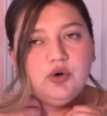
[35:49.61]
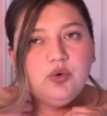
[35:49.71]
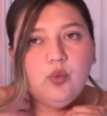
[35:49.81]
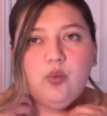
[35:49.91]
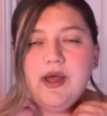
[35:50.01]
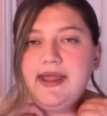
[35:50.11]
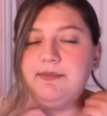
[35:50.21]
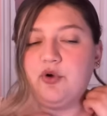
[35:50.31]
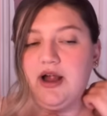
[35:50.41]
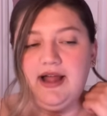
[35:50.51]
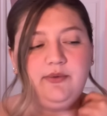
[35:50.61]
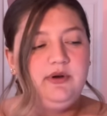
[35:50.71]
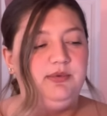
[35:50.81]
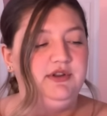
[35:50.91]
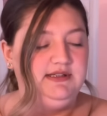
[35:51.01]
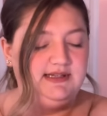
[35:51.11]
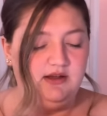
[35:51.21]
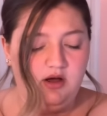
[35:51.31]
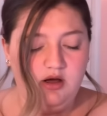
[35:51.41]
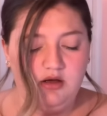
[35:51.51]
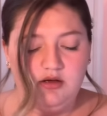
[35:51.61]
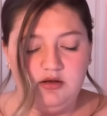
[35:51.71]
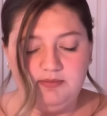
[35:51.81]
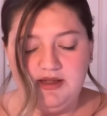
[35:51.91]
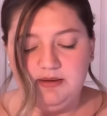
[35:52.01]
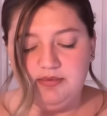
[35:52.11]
Way more equitable than my